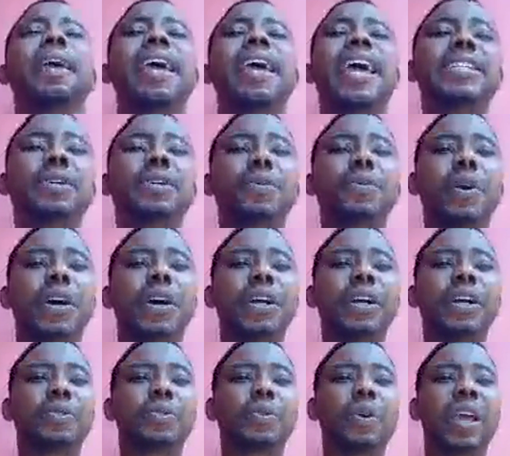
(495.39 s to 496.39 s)

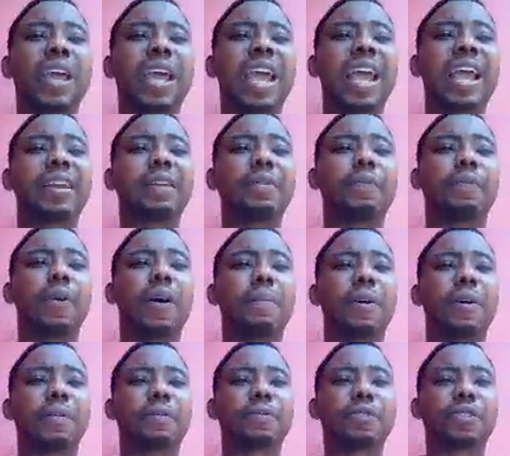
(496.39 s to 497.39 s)
anyone to do any
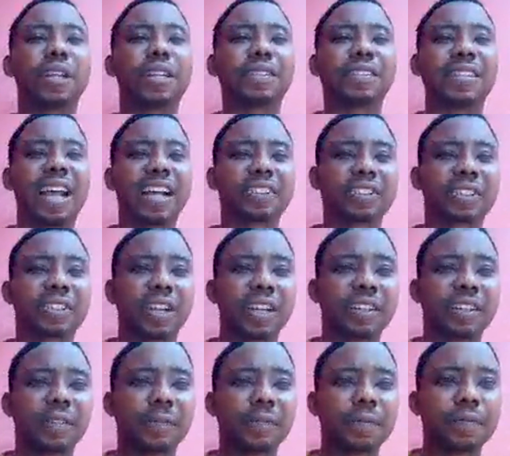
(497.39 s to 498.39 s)
form of
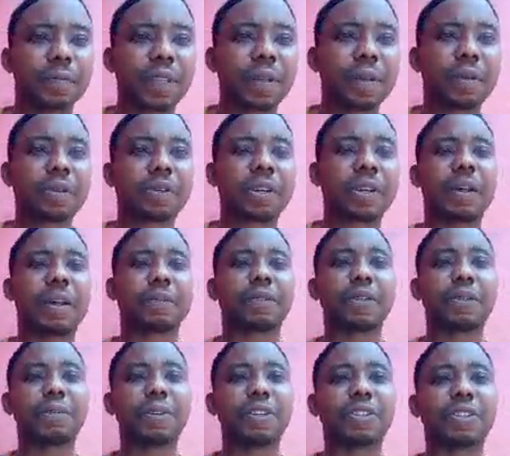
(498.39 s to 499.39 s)
transaction. Good
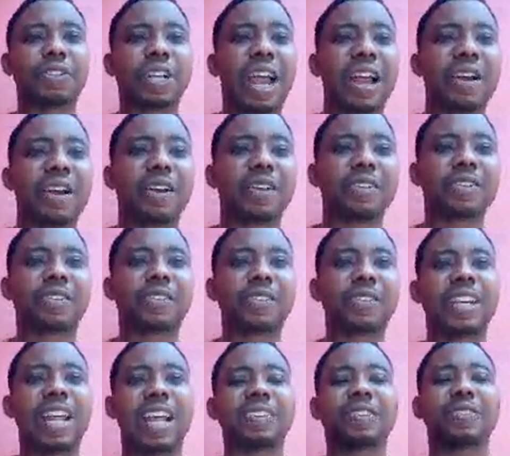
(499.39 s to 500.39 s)
afternoon, Ms. Sharon.
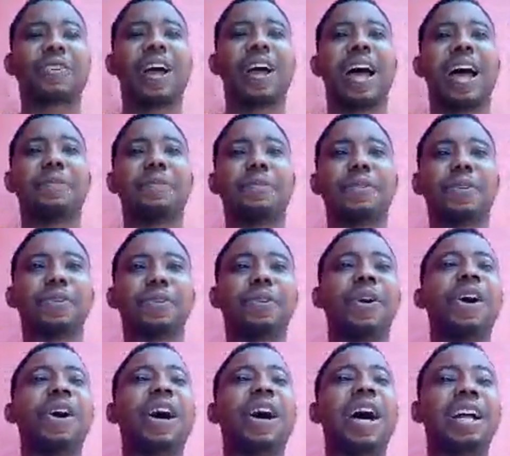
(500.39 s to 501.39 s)
So nice to have
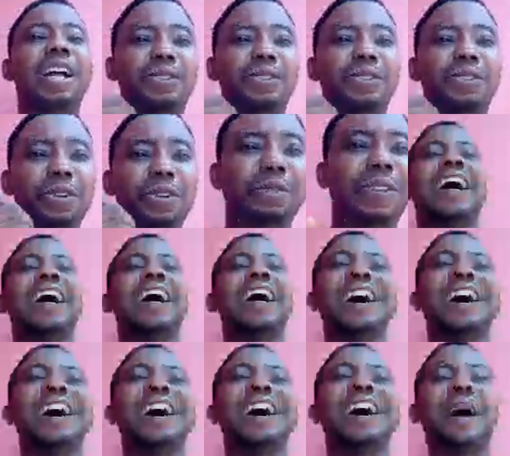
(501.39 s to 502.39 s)
you. And good evening.
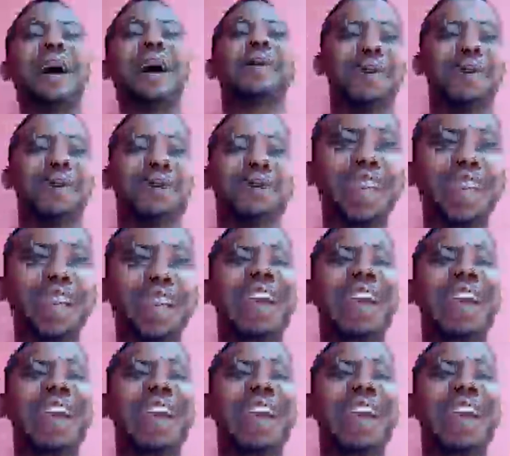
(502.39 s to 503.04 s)
Over here is